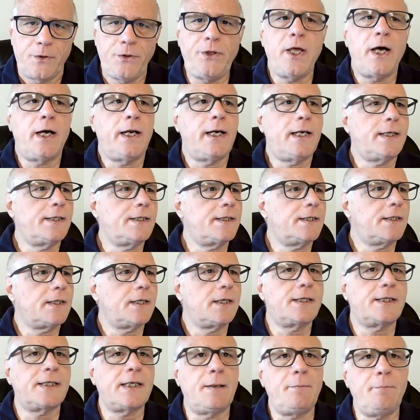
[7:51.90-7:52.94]
Not as
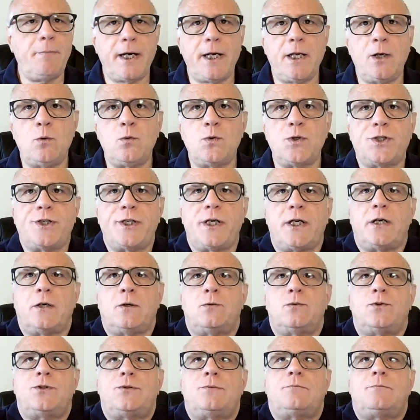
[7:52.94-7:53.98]
somebody who's
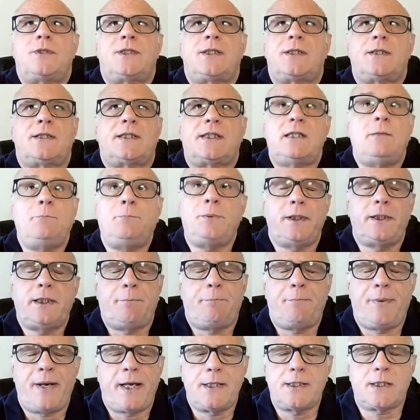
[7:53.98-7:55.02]
there who simply
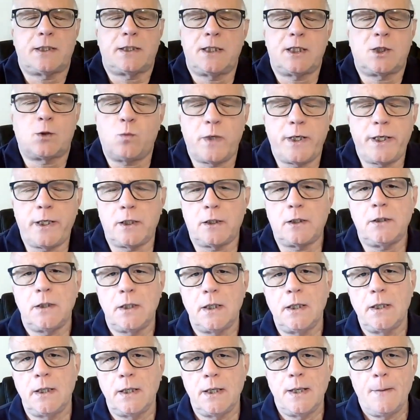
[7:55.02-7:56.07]
depends on his
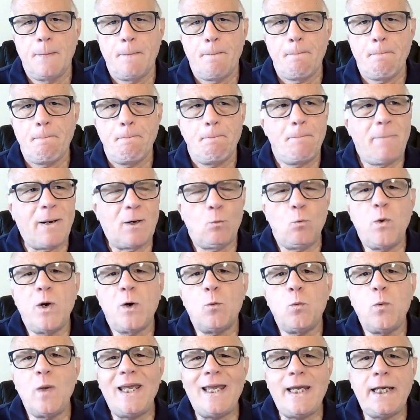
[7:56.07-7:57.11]
will, but
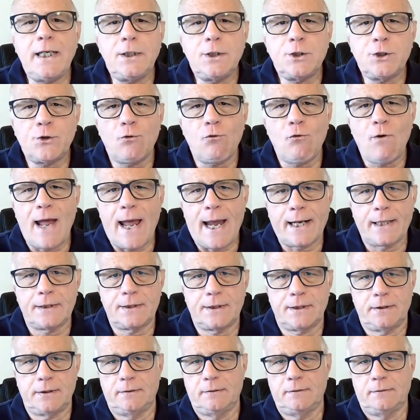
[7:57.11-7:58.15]
where we
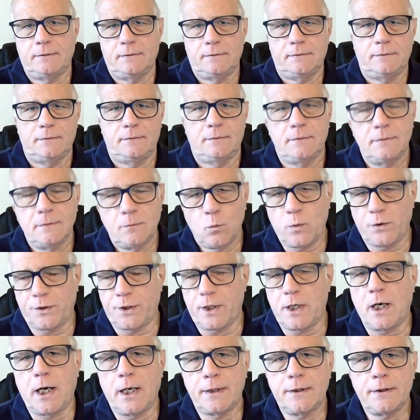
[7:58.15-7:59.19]
interact with
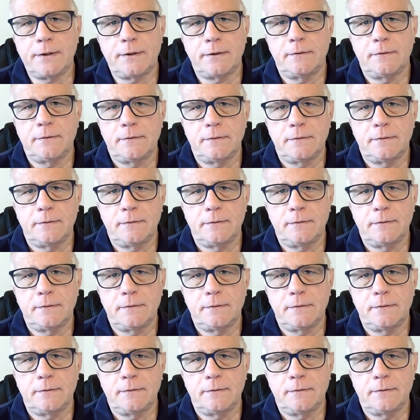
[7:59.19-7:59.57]
God